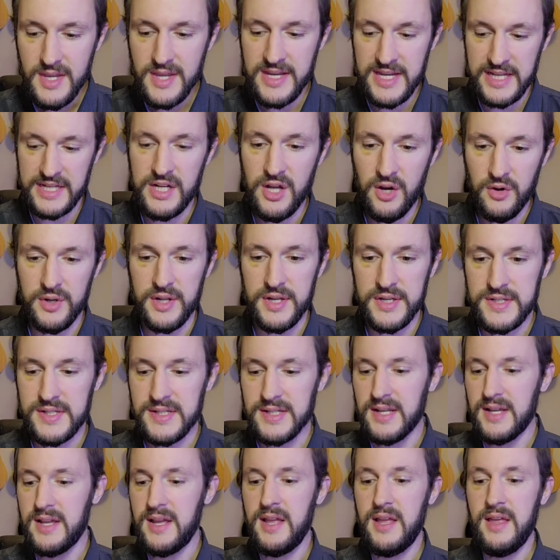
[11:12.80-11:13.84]
he
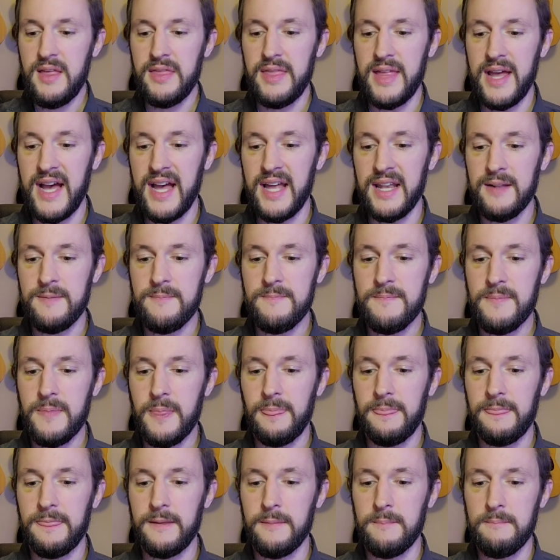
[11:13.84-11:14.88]
noticed that
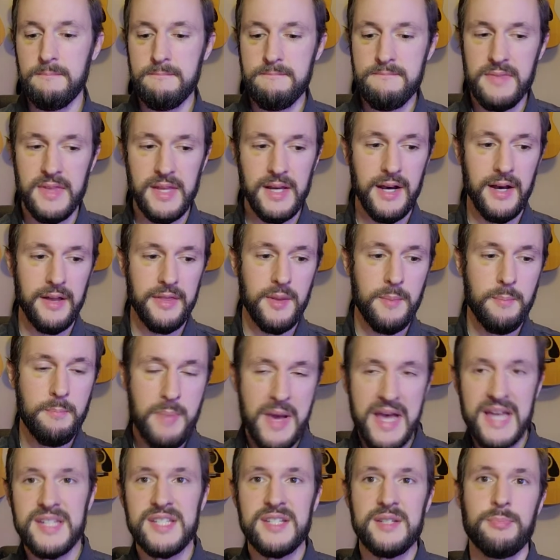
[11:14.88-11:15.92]
the
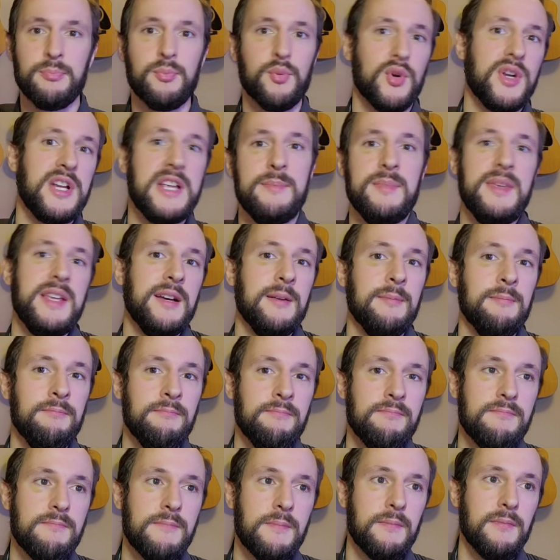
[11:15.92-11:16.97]
best
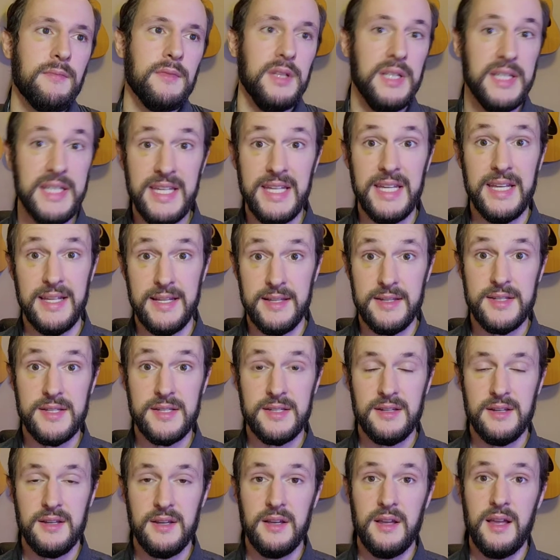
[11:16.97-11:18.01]
premium
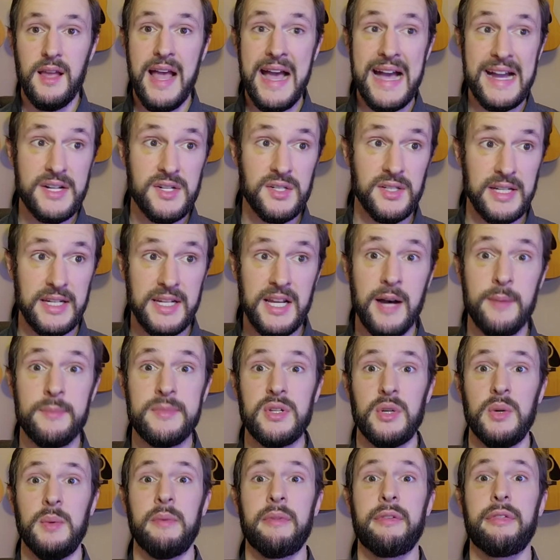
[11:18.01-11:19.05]
leads actually come
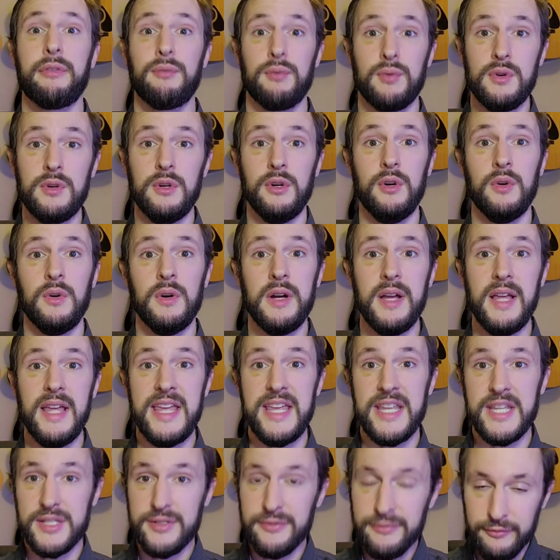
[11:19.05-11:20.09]
to him through
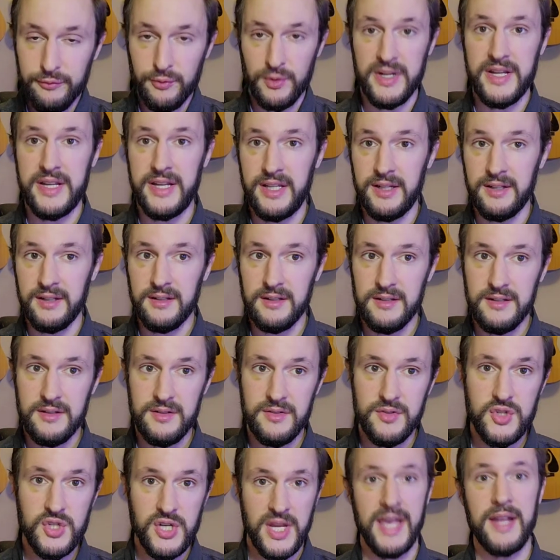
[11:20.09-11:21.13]
his free
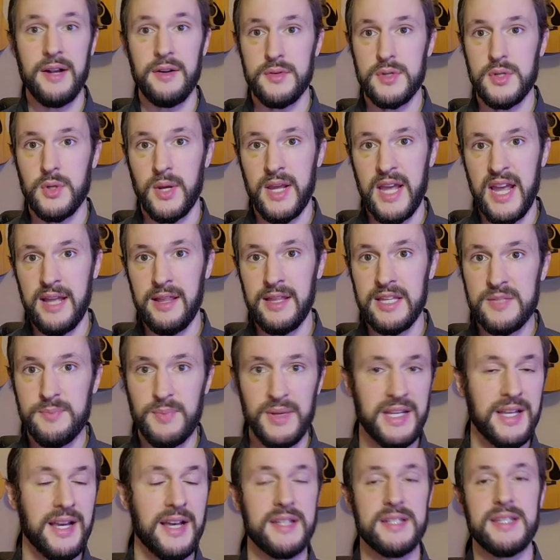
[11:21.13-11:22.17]
channels. Okay, it's
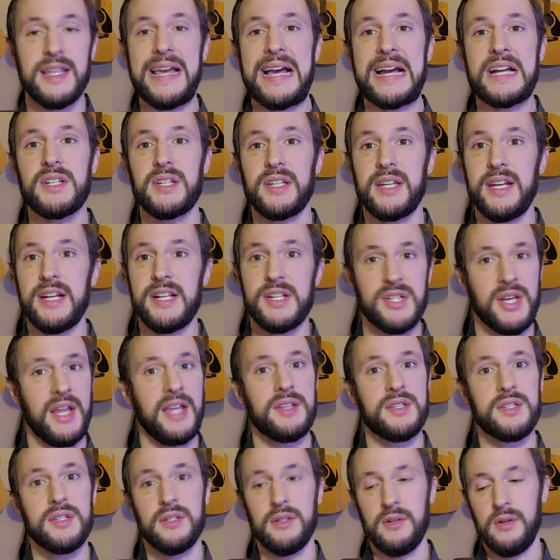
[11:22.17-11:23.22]
because they actually get a
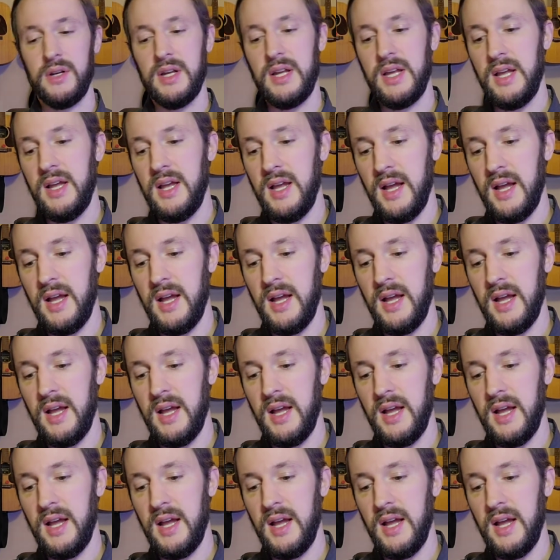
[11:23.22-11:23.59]
chance to